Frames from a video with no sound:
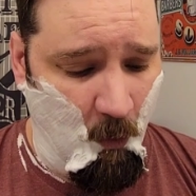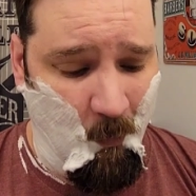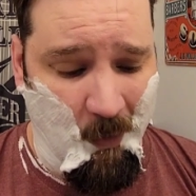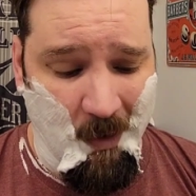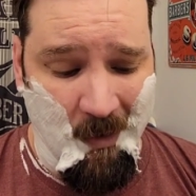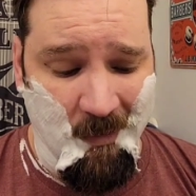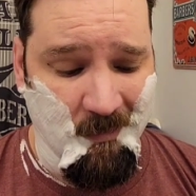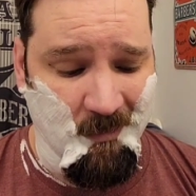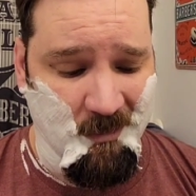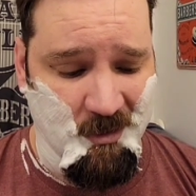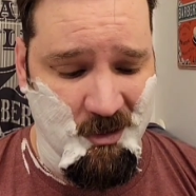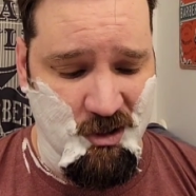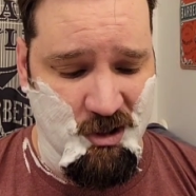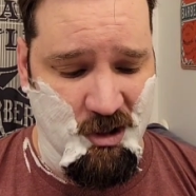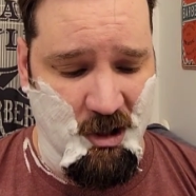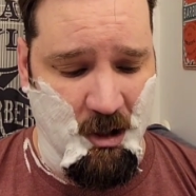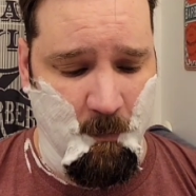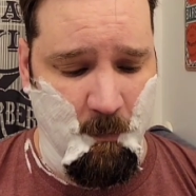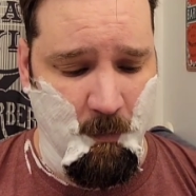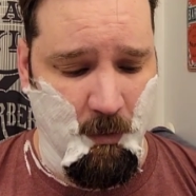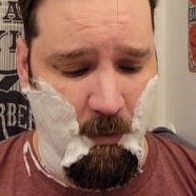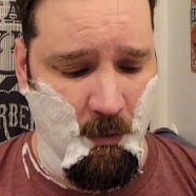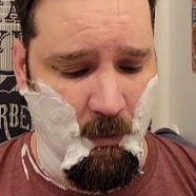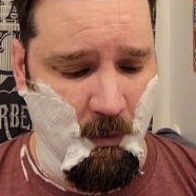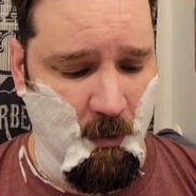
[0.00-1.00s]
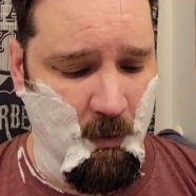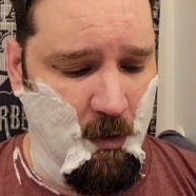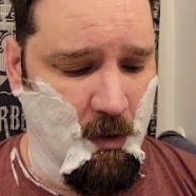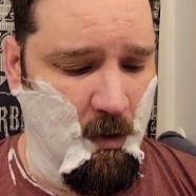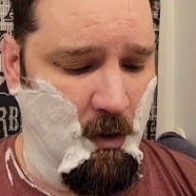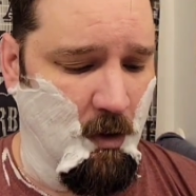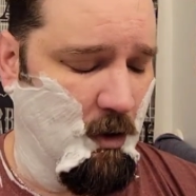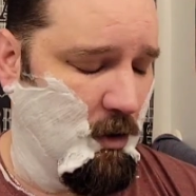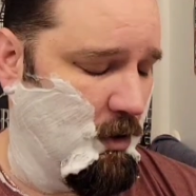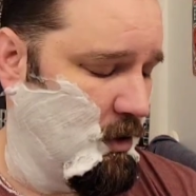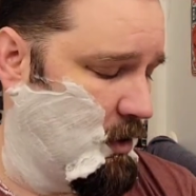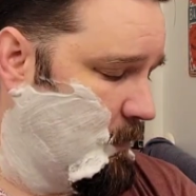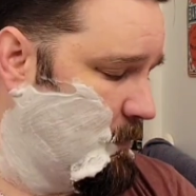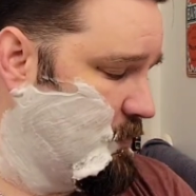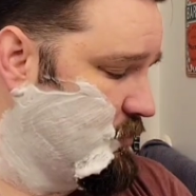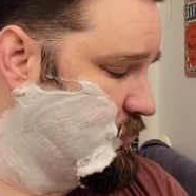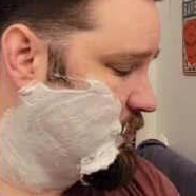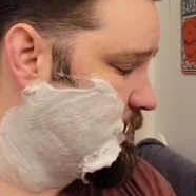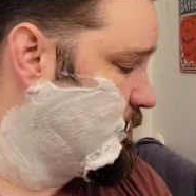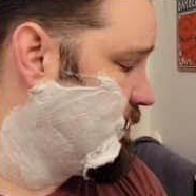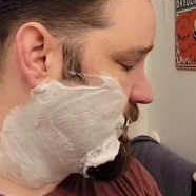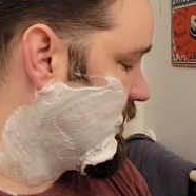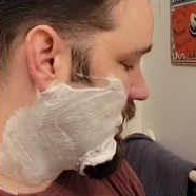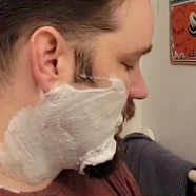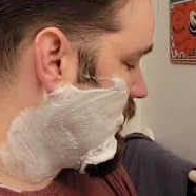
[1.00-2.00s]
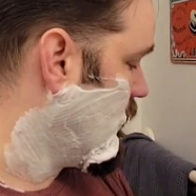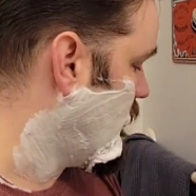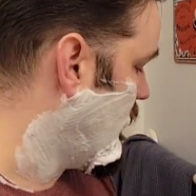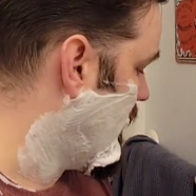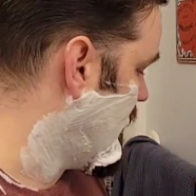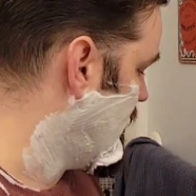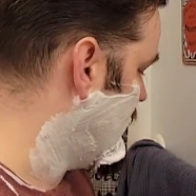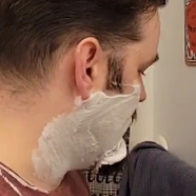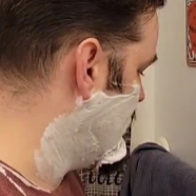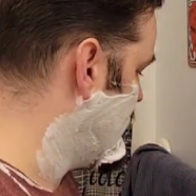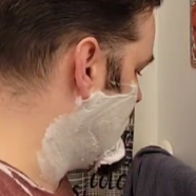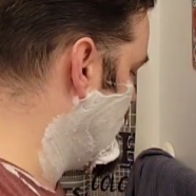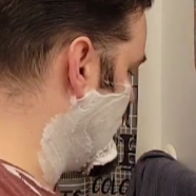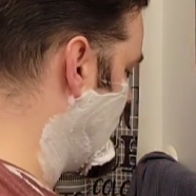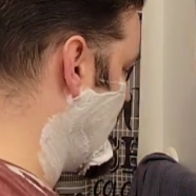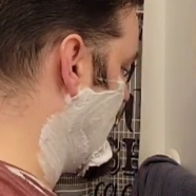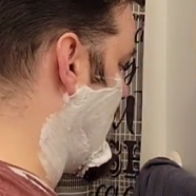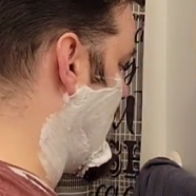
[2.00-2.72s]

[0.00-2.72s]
weeks to ship. I'm assuming they were waiting until they